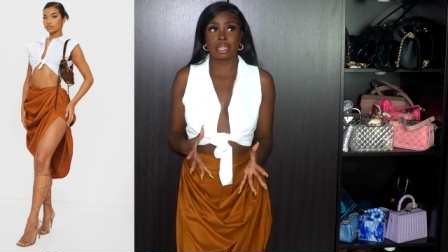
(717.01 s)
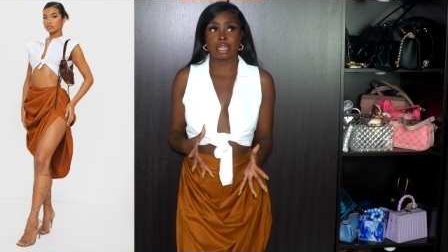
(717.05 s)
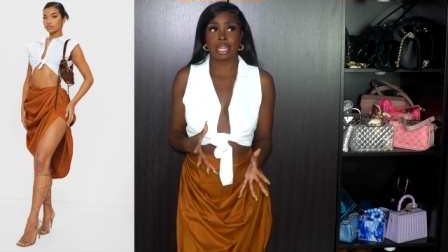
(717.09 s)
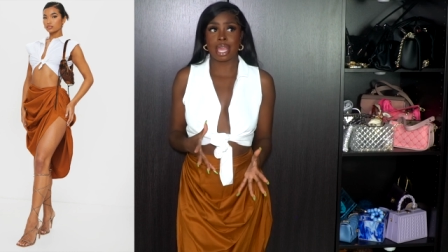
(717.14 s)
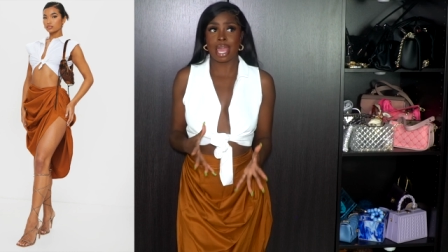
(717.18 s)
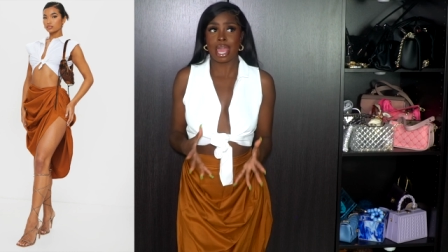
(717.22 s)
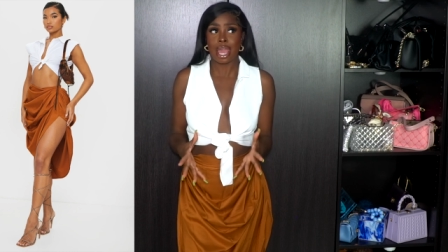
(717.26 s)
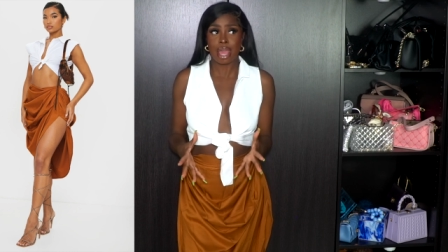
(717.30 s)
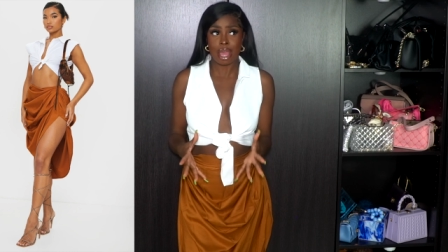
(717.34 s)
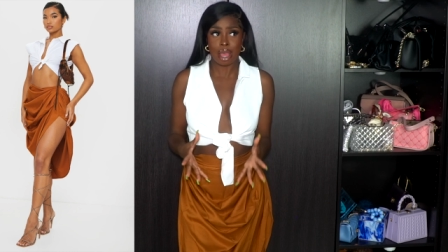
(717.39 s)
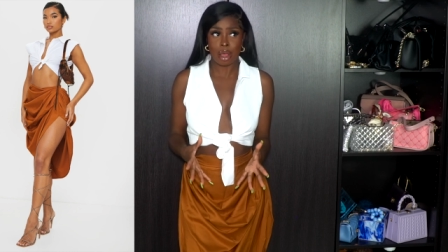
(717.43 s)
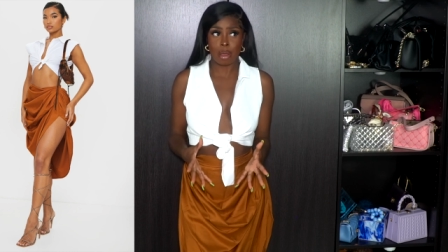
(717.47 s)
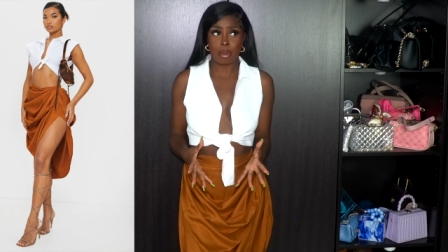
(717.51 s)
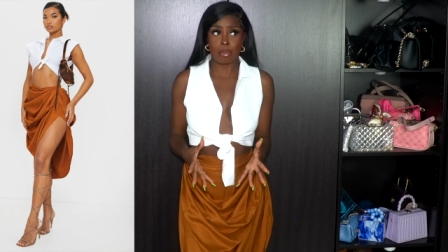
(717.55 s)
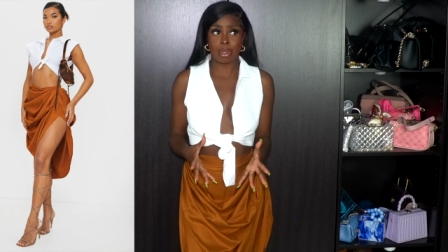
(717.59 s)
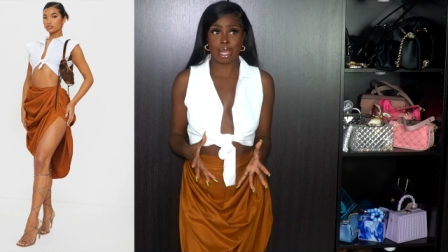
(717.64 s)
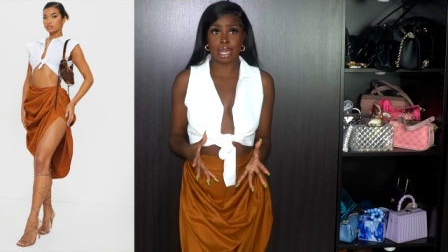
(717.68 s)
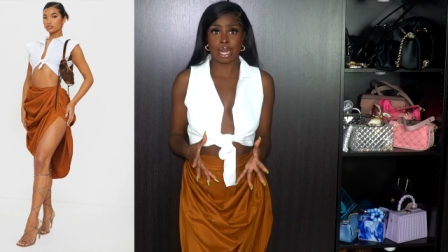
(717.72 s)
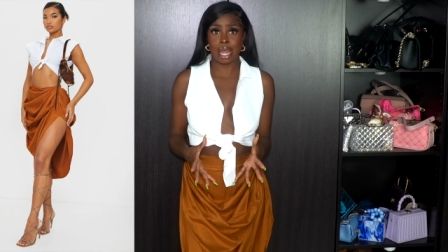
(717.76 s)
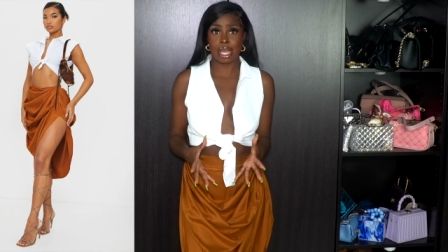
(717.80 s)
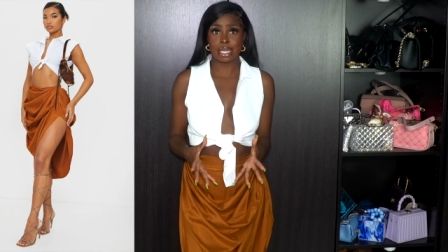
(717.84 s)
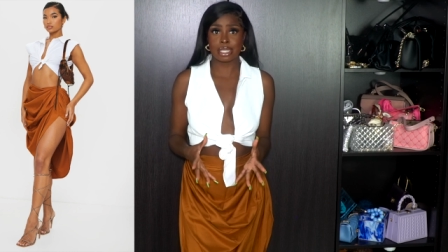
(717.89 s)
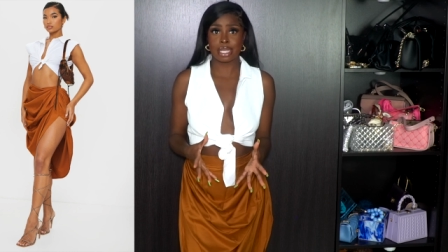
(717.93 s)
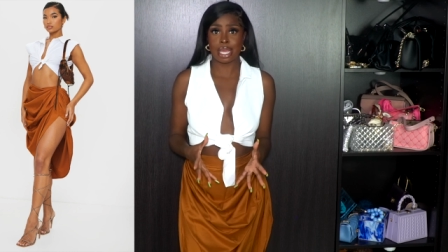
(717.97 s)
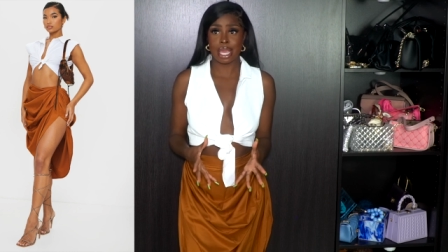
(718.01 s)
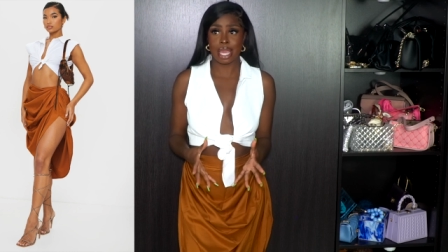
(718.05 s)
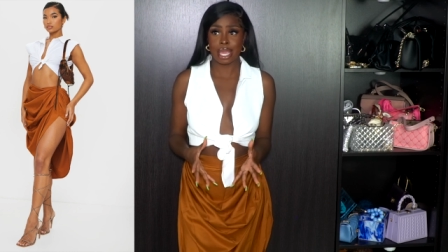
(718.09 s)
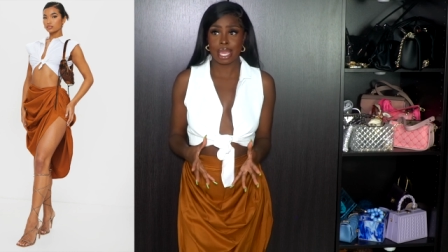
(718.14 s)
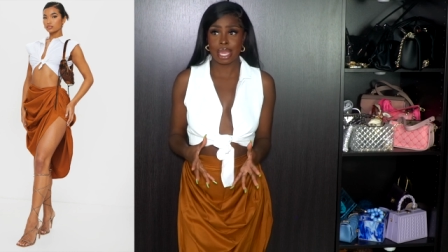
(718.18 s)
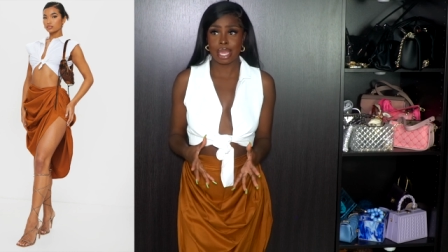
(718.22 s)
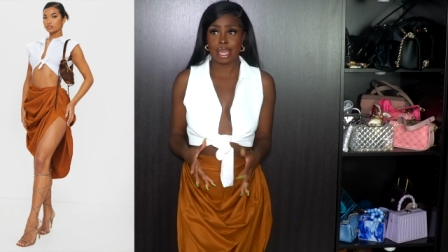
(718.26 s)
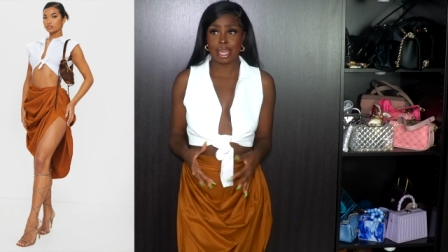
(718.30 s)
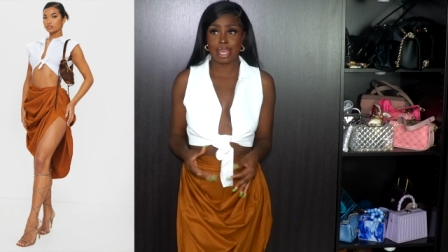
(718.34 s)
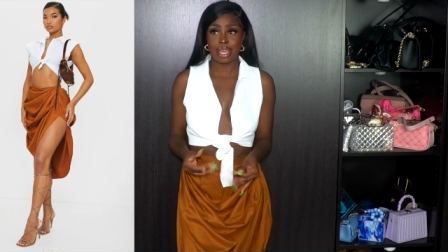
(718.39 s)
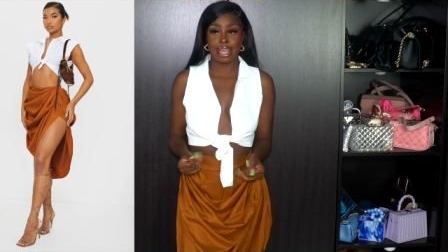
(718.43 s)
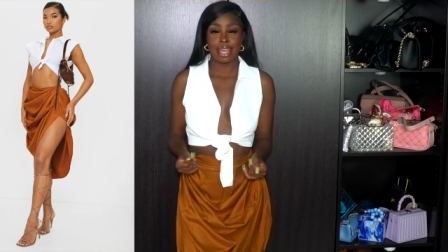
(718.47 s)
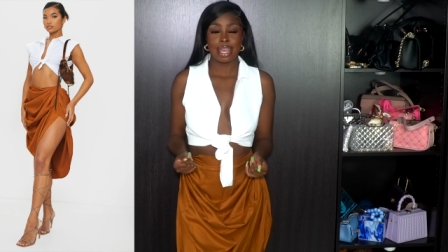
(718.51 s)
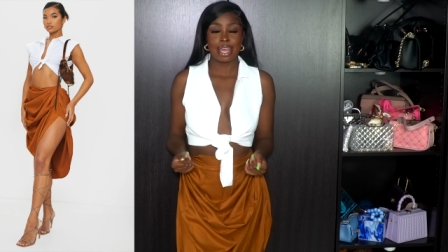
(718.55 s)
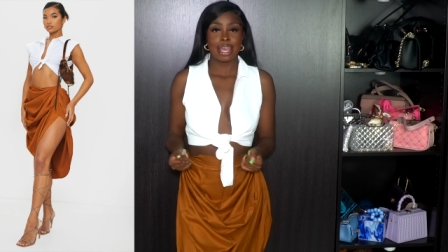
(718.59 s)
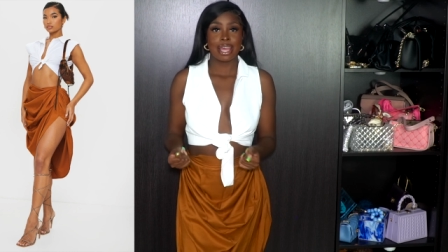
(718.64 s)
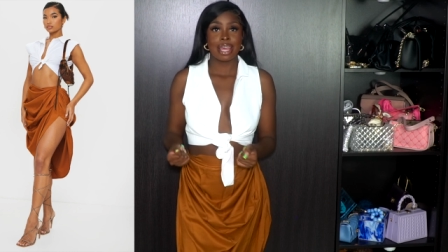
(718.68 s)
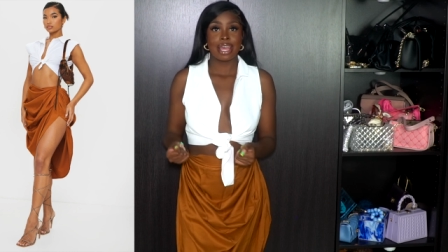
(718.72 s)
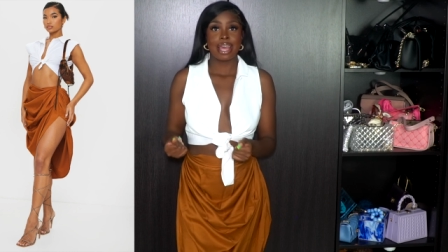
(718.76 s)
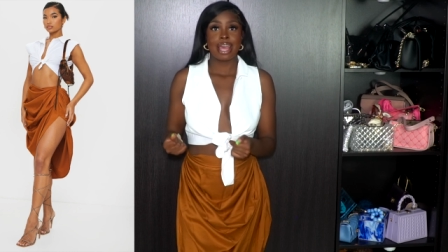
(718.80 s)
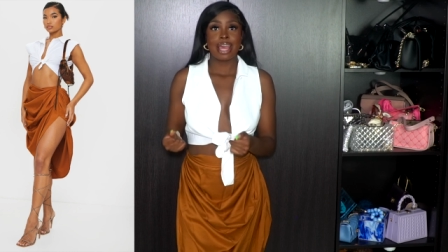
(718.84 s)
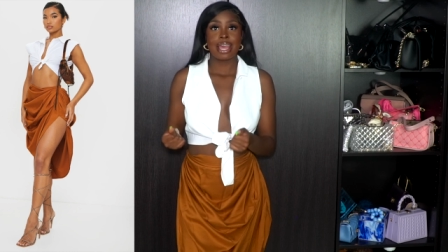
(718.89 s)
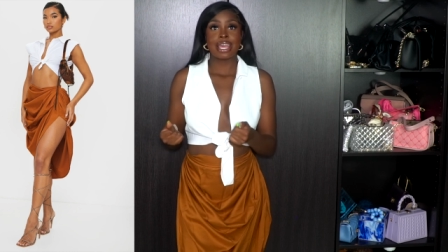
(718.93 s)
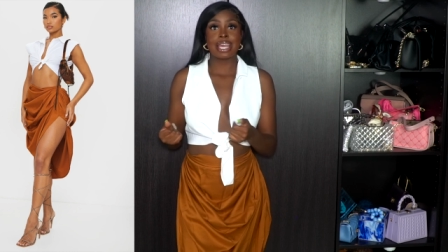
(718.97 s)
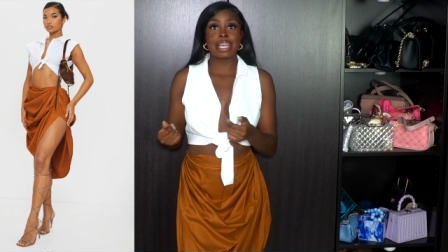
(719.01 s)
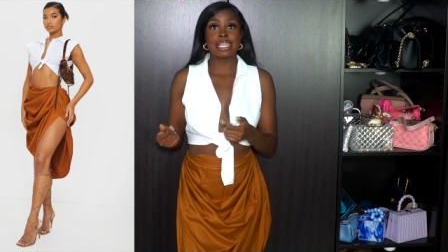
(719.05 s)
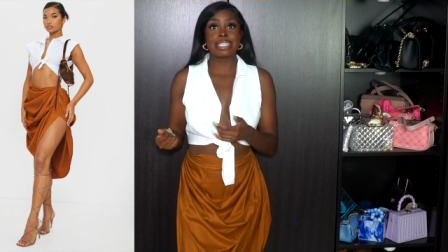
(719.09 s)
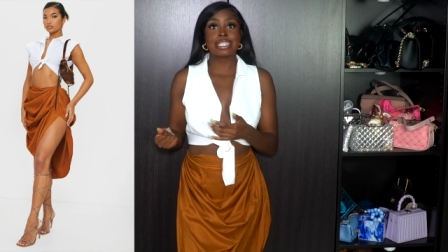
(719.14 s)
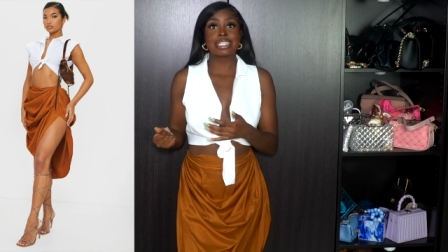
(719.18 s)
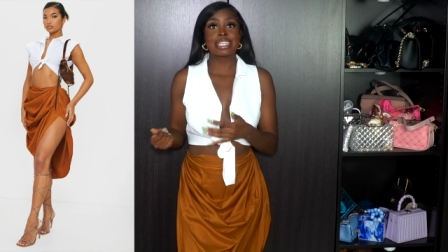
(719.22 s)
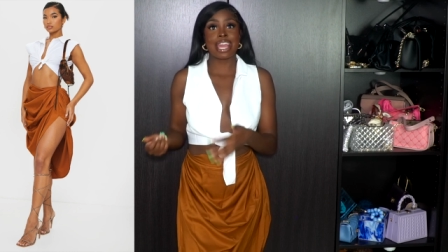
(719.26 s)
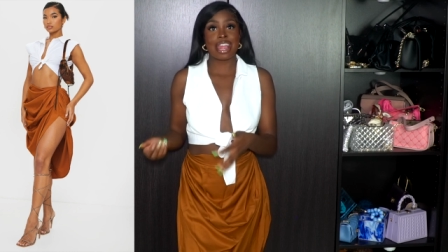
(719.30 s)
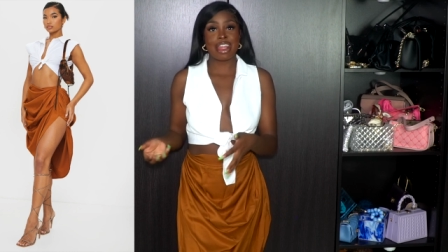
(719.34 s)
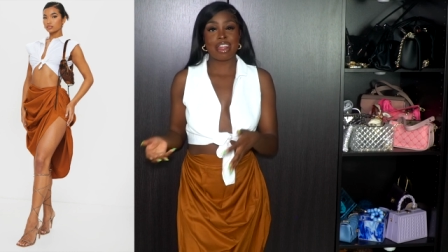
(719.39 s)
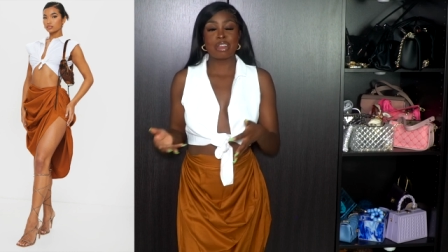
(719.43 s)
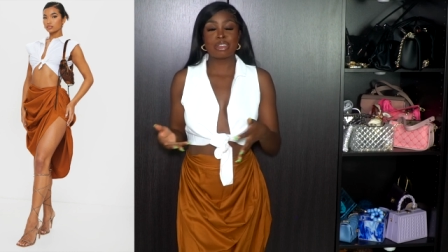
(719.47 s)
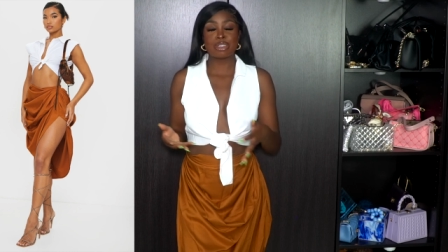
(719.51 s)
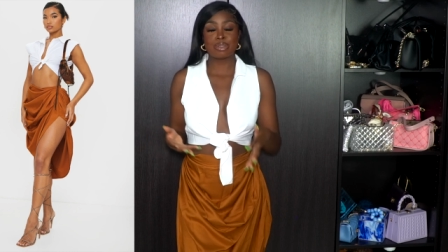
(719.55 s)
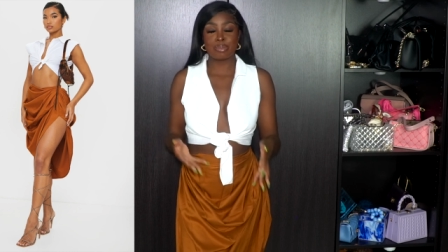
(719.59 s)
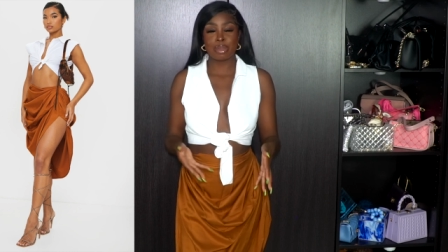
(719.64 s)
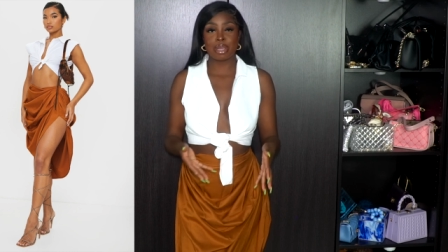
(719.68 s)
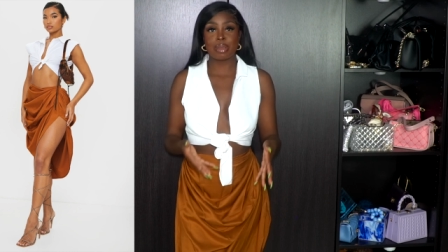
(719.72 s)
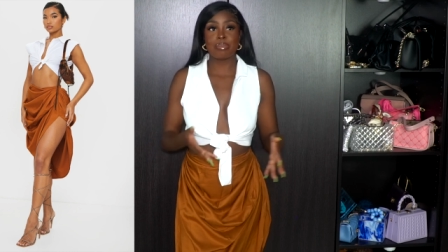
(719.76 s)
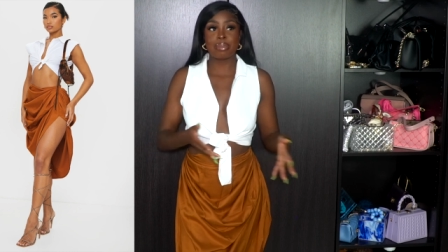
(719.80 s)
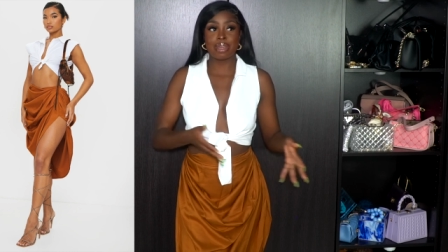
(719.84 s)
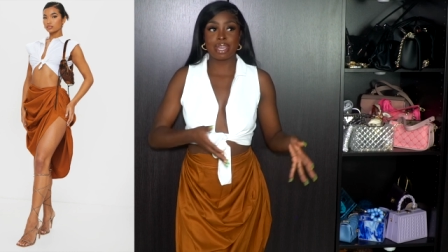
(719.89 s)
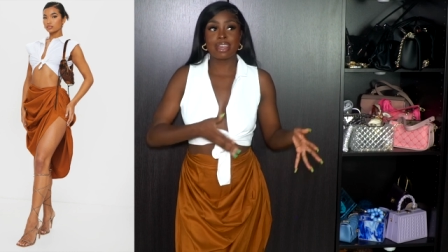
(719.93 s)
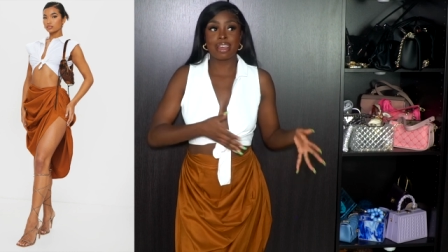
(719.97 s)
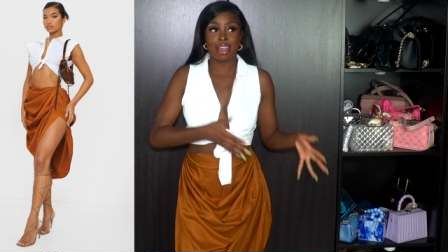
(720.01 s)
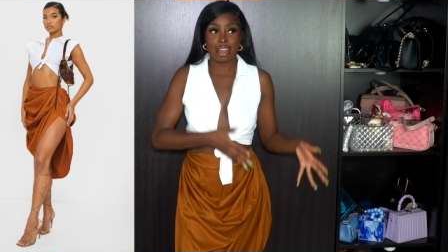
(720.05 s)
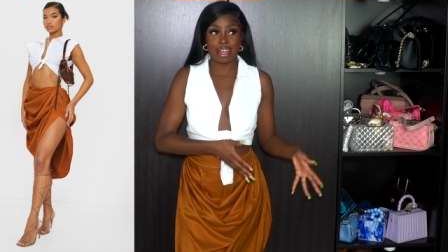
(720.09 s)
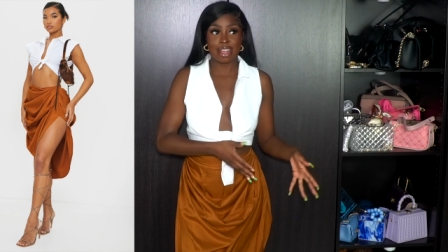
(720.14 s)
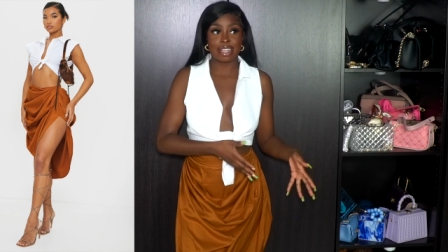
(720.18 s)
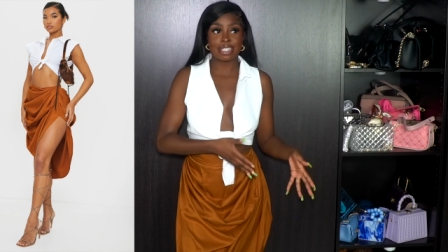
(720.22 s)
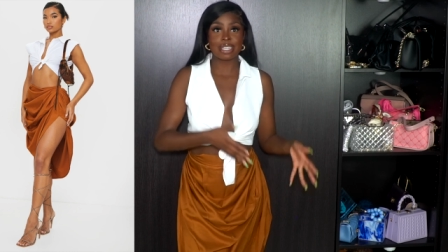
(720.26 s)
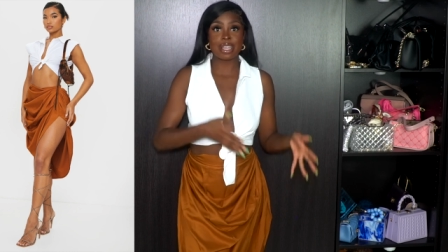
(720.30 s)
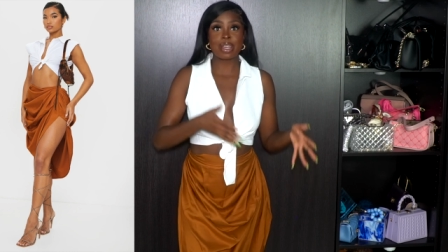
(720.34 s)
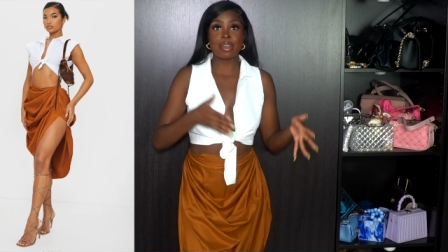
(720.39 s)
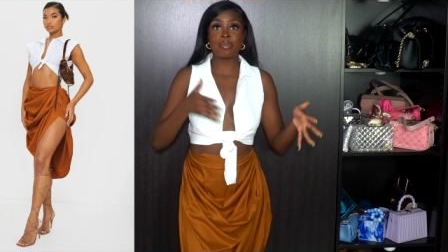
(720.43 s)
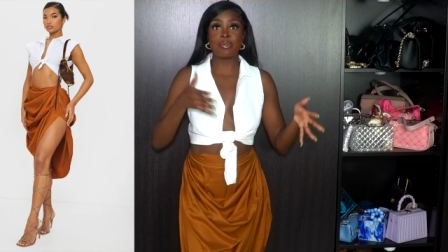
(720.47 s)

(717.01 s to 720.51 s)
Damn, can I say it? It scares me because